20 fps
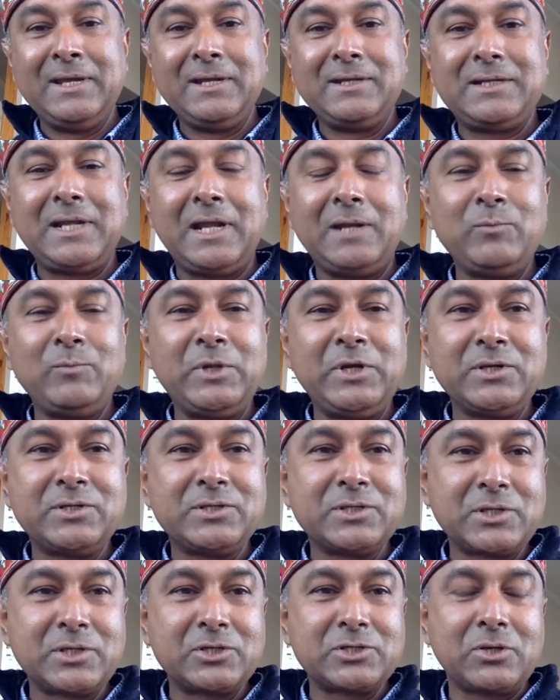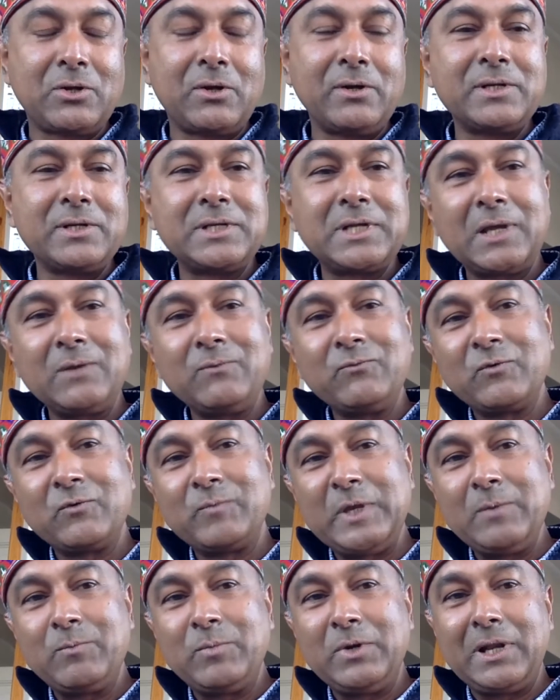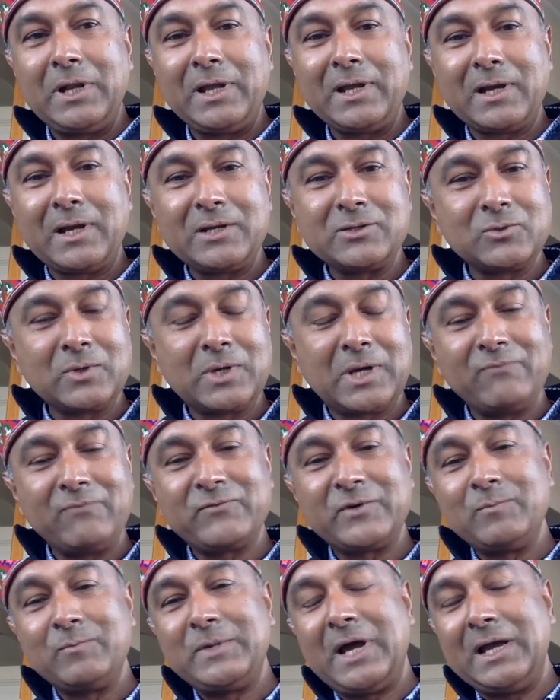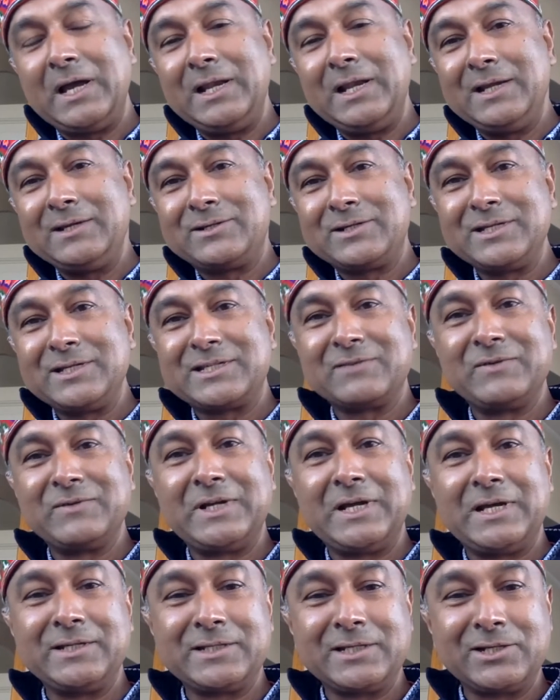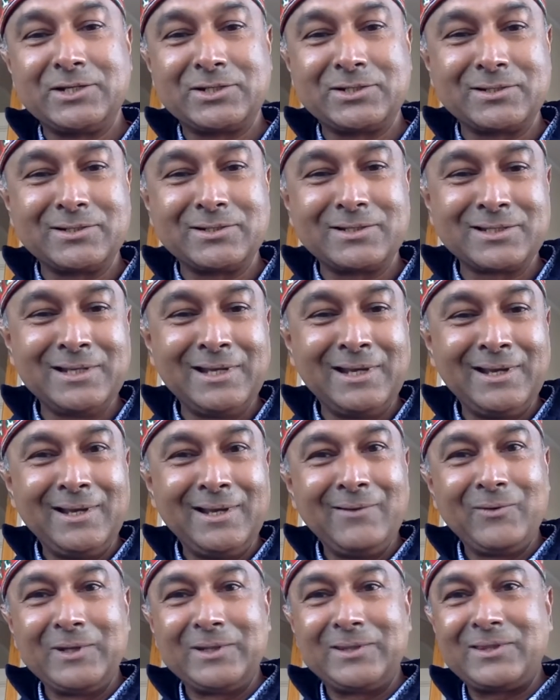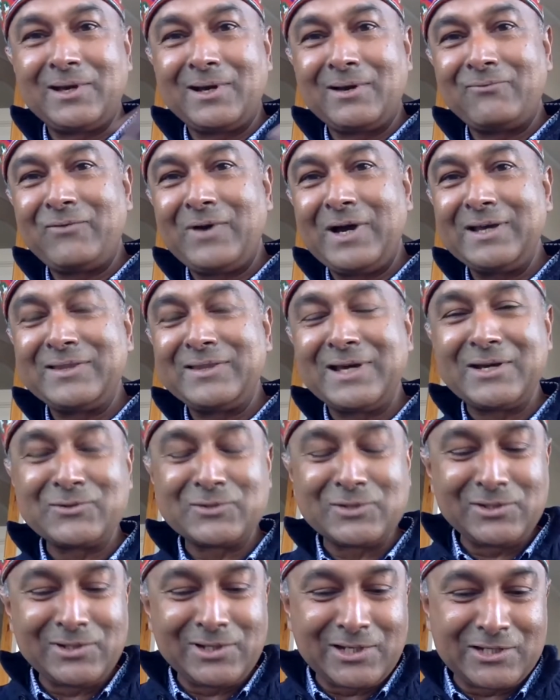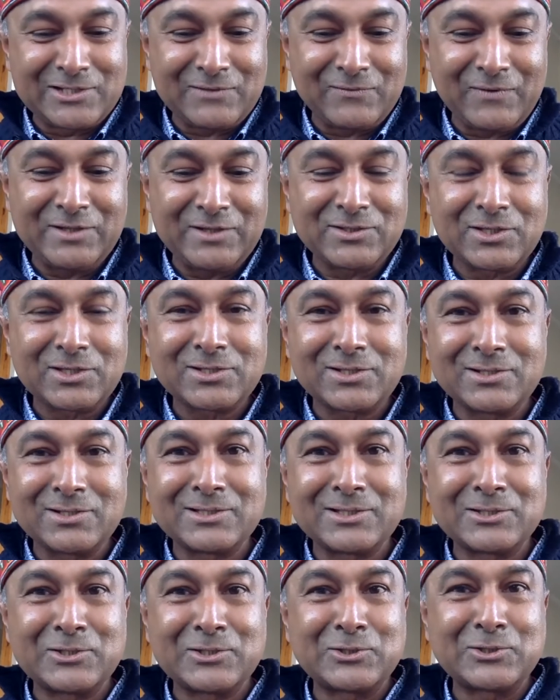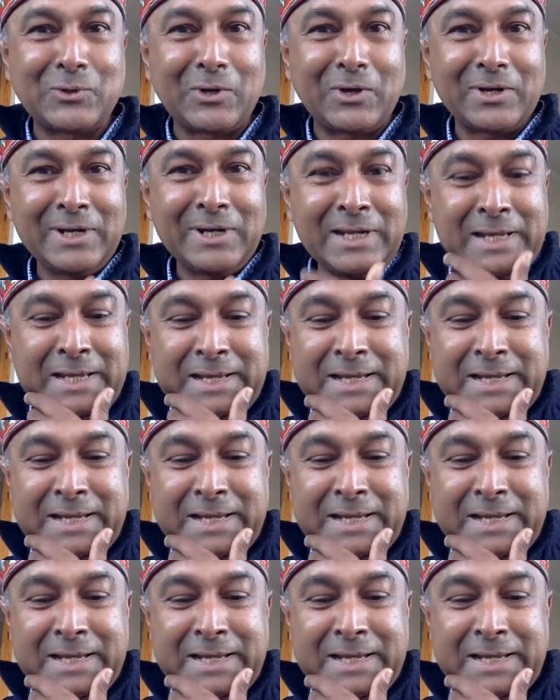10 minutes is a short time for people like us who come from dilatory civilizations with 5,000 years of existence and so on.